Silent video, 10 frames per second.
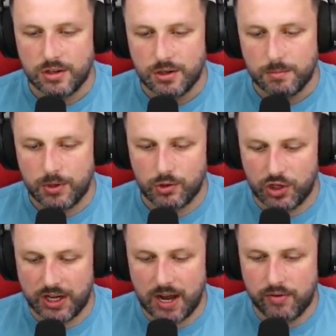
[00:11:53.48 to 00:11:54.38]
because you
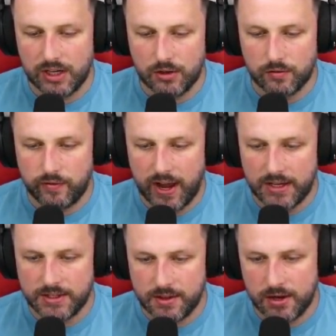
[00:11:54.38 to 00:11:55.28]
can have a little
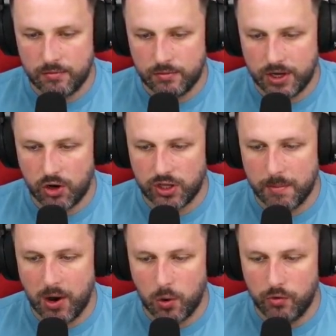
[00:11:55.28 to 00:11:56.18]
fight and then get on your
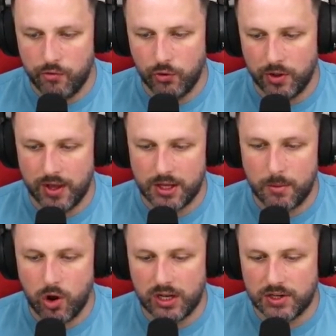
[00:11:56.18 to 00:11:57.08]
mountain run, and then you're
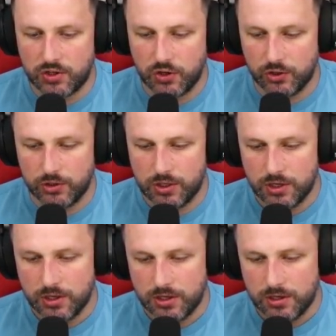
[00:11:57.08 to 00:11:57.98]
more or less healed
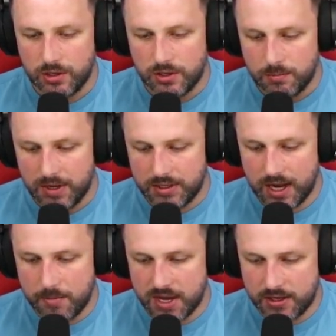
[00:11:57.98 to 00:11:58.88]
by the
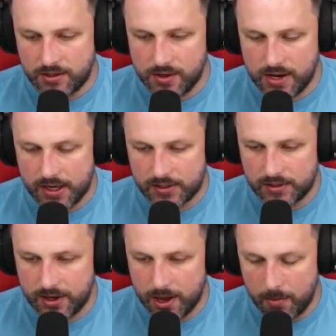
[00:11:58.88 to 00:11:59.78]
time you get to the
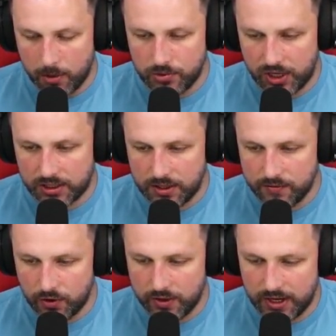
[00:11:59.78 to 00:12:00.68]
next
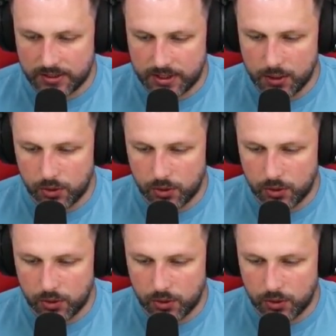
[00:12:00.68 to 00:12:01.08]
objective or the next thing you want to